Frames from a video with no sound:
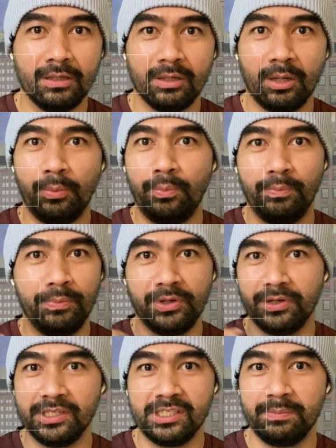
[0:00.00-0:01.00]
of
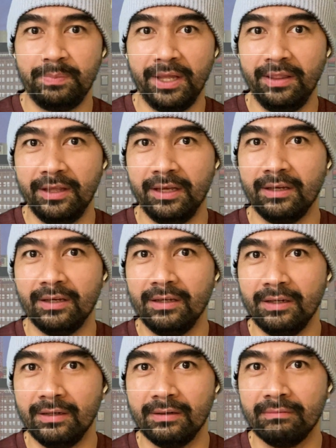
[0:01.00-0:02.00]
your spending,
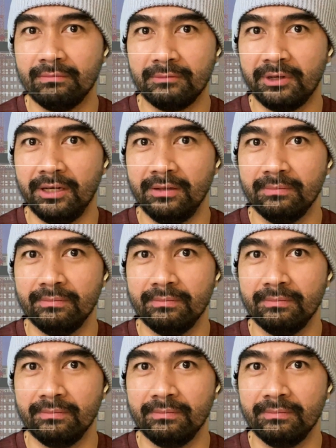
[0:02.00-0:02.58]
right?